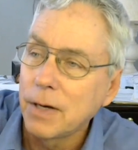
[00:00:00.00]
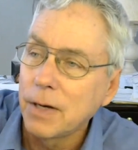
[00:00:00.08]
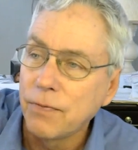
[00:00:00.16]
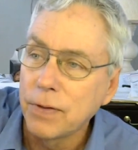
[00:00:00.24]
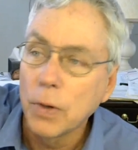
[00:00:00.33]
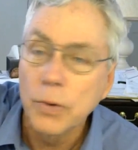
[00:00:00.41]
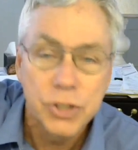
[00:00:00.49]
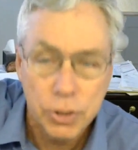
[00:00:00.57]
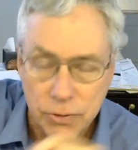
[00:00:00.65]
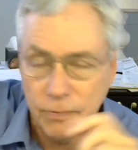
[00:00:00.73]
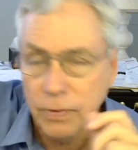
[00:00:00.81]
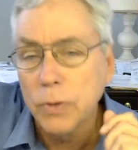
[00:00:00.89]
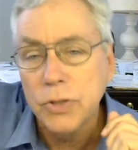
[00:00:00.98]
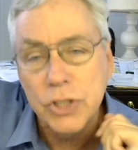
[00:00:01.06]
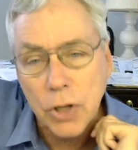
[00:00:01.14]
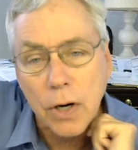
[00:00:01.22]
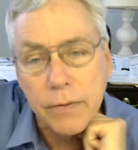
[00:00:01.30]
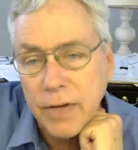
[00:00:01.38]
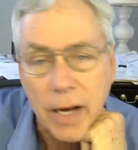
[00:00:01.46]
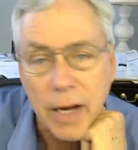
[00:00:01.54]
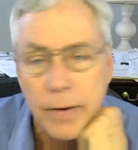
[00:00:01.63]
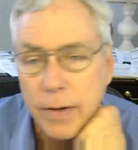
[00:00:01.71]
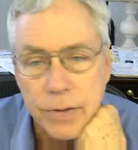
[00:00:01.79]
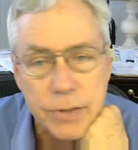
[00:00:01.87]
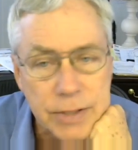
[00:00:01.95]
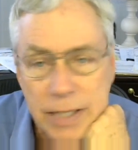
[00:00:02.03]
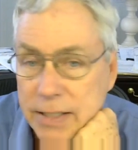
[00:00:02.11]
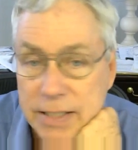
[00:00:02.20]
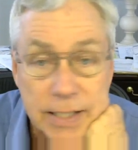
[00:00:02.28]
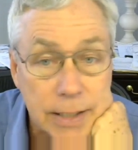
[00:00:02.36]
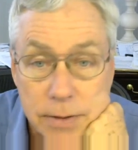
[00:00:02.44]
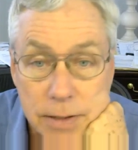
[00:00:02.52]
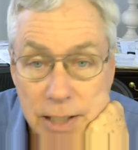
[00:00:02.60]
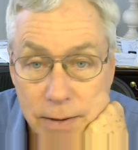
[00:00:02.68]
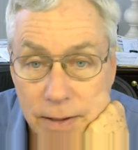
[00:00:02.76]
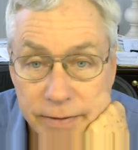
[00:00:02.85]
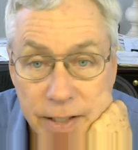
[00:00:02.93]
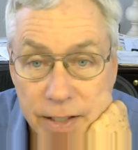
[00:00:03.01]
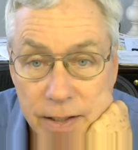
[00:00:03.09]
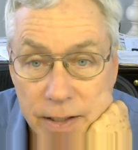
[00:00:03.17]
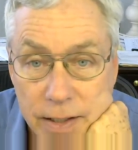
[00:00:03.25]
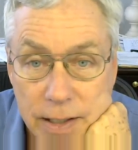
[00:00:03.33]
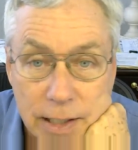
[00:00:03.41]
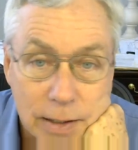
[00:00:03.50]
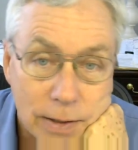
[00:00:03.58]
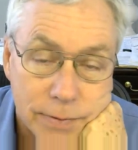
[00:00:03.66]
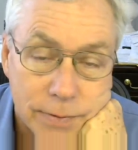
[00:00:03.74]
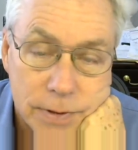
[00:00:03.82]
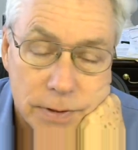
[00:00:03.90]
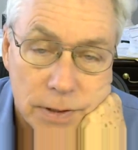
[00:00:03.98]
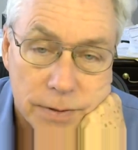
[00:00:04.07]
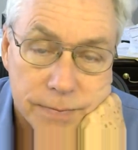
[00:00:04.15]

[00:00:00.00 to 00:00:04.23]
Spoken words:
flow chart of characters, and that's it. I don't have anything in that office. So